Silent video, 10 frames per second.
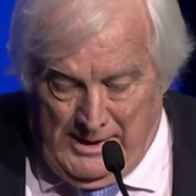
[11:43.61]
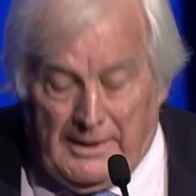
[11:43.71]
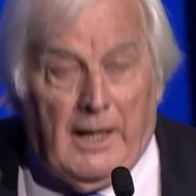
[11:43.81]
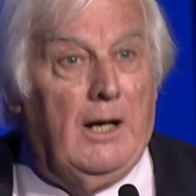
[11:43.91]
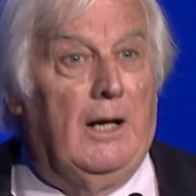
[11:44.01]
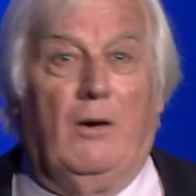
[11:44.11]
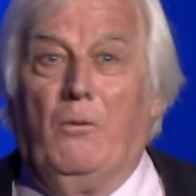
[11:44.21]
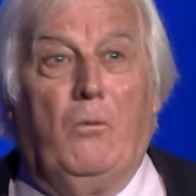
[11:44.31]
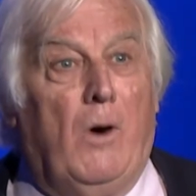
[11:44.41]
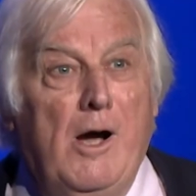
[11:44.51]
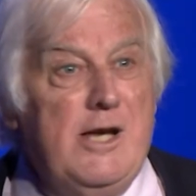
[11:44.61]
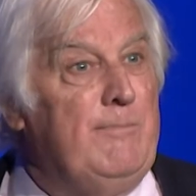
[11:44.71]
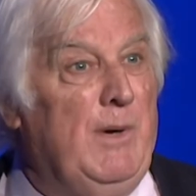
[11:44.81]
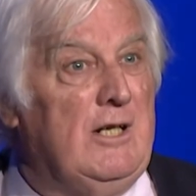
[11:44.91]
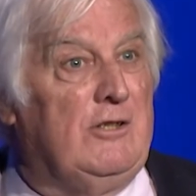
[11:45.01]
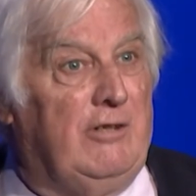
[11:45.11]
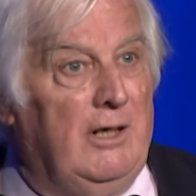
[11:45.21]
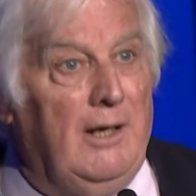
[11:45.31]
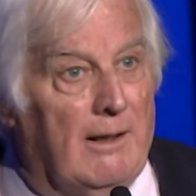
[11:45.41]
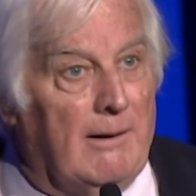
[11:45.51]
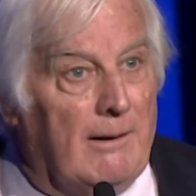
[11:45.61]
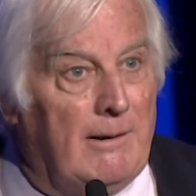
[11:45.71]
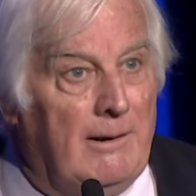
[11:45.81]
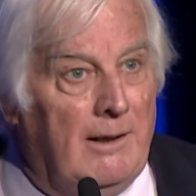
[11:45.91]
So why spend trillions?